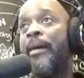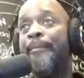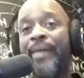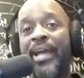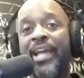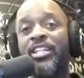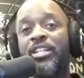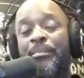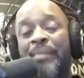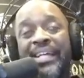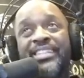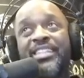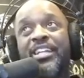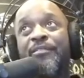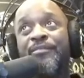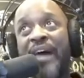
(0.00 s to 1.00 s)
made
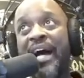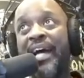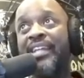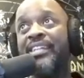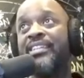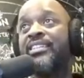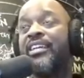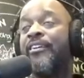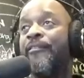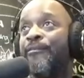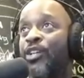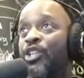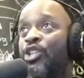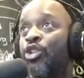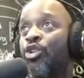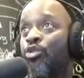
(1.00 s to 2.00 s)
domestic violence an
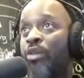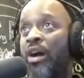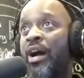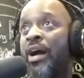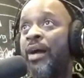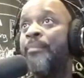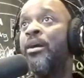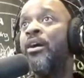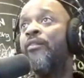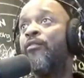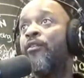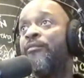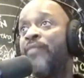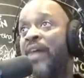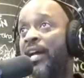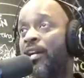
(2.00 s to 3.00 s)
official crime for
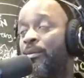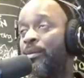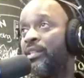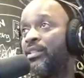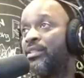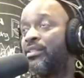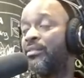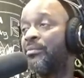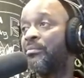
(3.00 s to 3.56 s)
veterans.